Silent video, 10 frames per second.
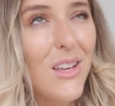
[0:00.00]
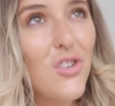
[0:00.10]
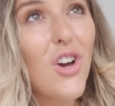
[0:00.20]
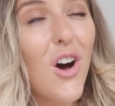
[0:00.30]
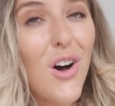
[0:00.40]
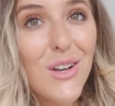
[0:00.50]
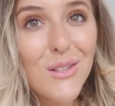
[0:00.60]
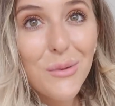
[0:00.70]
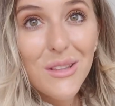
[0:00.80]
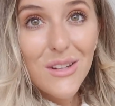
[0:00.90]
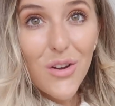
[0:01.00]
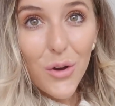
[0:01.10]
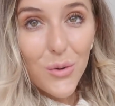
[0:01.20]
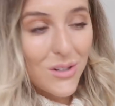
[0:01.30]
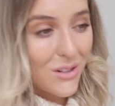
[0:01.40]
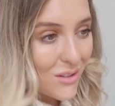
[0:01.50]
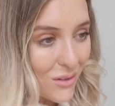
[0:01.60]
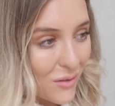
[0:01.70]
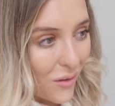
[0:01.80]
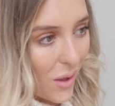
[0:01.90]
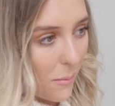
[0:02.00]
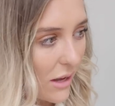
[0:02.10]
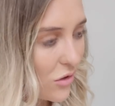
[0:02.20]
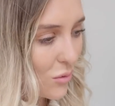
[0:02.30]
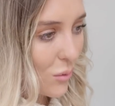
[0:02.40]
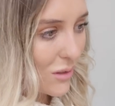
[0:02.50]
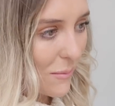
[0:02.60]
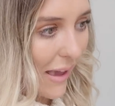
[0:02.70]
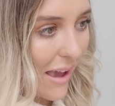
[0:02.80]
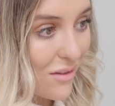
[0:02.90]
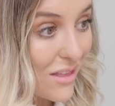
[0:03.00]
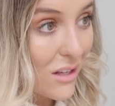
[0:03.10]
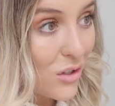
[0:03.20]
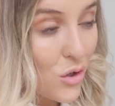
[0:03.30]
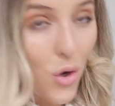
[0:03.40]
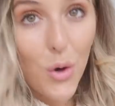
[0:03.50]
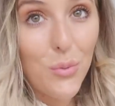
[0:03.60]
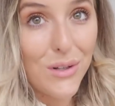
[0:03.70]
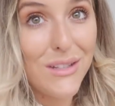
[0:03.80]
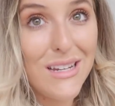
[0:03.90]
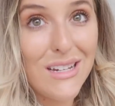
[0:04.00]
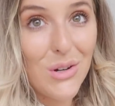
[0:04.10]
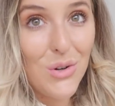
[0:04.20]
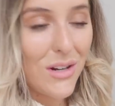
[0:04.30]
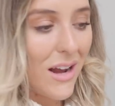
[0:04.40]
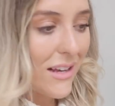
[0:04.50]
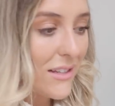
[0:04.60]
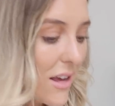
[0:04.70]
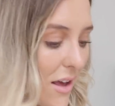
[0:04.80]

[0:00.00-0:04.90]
jars with notes and stuff on them. I just want to make everything so pristine and organised.